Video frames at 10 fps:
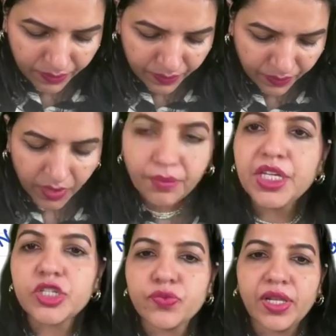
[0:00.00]

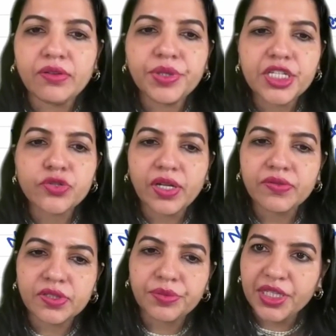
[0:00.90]
B12 is a
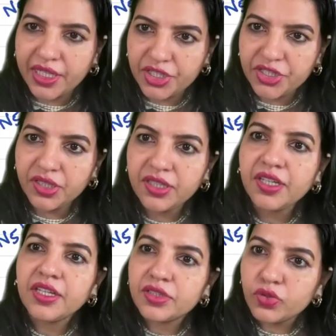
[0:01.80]
mediator.
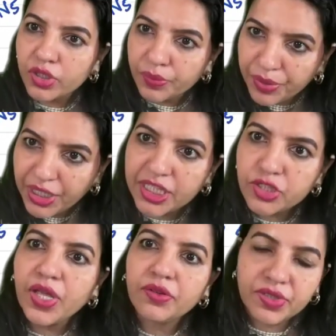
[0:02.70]
So the
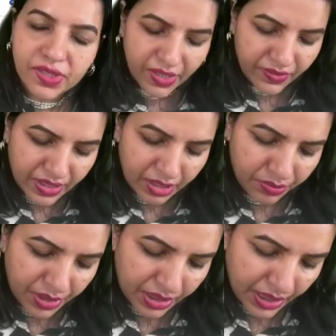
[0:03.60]
B12 receives that
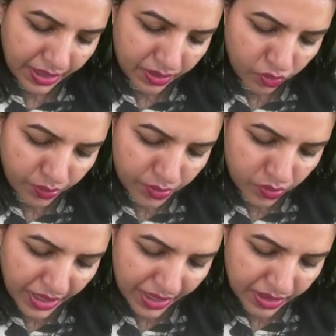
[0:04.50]
methyl group so
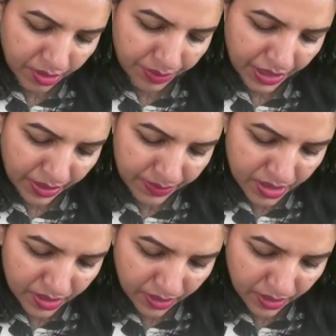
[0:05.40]
that it becomes